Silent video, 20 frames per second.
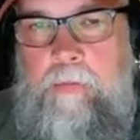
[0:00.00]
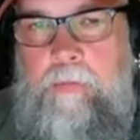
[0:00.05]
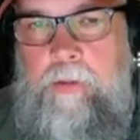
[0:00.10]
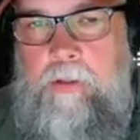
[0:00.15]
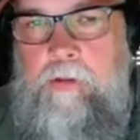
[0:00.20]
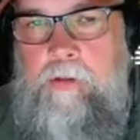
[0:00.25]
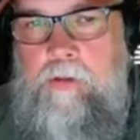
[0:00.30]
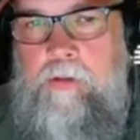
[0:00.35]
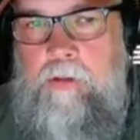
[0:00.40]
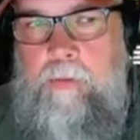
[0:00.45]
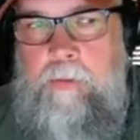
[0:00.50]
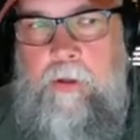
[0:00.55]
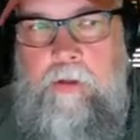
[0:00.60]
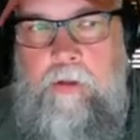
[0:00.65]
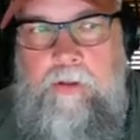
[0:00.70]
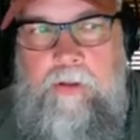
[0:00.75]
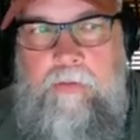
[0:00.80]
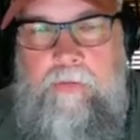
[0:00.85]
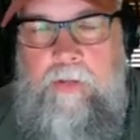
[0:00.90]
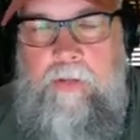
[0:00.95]
pictures of
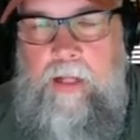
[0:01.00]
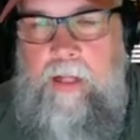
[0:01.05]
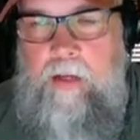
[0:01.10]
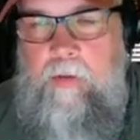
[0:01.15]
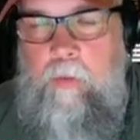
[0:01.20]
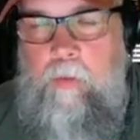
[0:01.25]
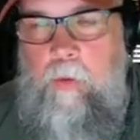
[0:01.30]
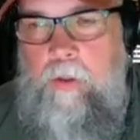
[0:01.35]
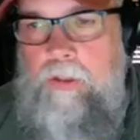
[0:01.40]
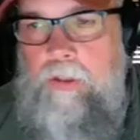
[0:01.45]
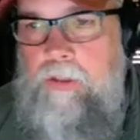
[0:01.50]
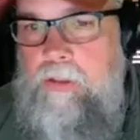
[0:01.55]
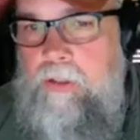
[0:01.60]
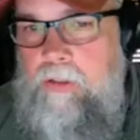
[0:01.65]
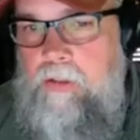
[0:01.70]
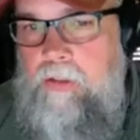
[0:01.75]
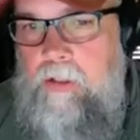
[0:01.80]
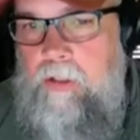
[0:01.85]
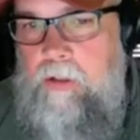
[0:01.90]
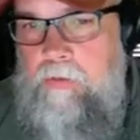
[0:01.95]
birds in flight at
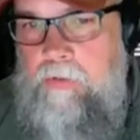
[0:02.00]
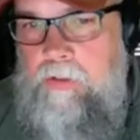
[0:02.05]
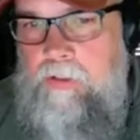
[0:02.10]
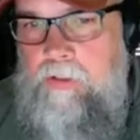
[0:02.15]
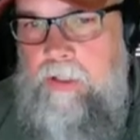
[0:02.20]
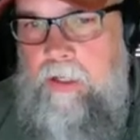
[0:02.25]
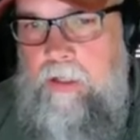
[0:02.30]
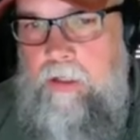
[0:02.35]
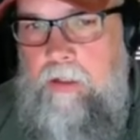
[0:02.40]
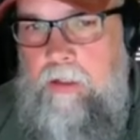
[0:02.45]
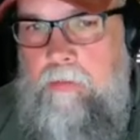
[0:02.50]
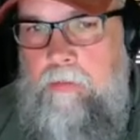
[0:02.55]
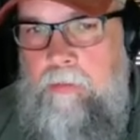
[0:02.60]
160th of a second.